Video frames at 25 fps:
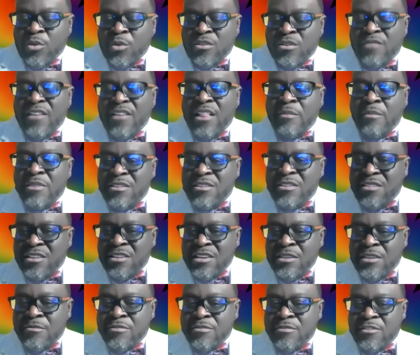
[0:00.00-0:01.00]
development
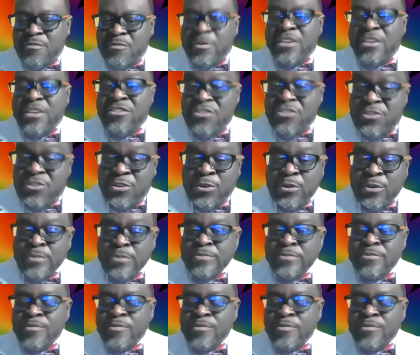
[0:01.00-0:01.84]
team speaks to